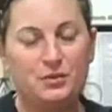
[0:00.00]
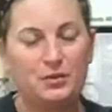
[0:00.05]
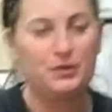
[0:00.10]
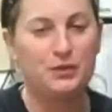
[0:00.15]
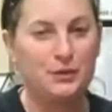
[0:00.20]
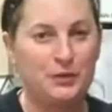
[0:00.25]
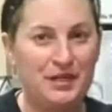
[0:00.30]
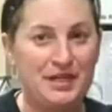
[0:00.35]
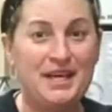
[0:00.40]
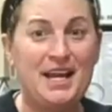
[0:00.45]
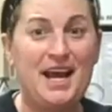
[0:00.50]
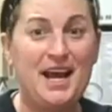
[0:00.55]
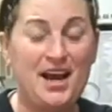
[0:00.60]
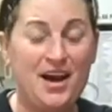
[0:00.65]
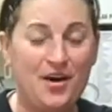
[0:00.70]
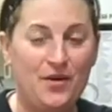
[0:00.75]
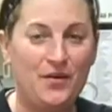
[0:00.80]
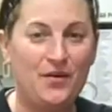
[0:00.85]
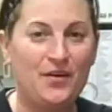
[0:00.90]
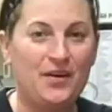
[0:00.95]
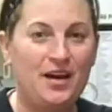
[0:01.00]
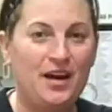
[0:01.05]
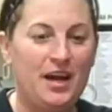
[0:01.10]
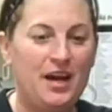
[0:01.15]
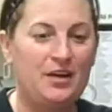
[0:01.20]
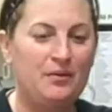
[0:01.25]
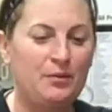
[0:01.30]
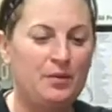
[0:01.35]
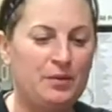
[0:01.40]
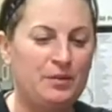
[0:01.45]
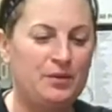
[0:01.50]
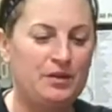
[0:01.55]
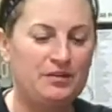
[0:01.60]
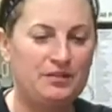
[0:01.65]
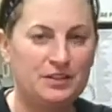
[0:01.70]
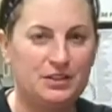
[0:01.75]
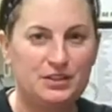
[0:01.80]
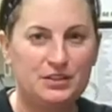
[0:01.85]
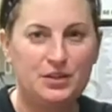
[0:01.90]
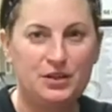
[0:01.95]
that we're doing now, if we would
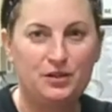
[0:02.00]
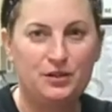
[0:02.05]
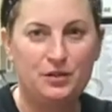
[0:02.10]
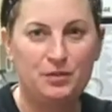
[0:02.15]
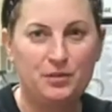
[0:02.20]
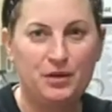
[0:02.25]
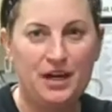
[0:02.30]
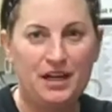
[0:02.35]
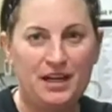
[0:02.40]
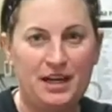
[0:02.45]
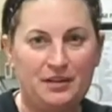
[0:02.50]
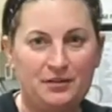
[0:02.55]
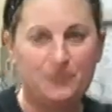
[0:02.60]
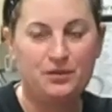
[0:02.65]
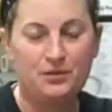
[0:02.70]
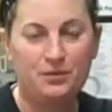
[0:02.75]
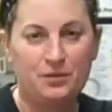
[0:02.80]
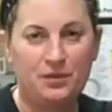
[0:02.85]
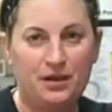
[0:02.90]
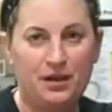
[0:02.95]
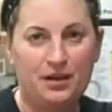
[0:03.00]
have installed them right after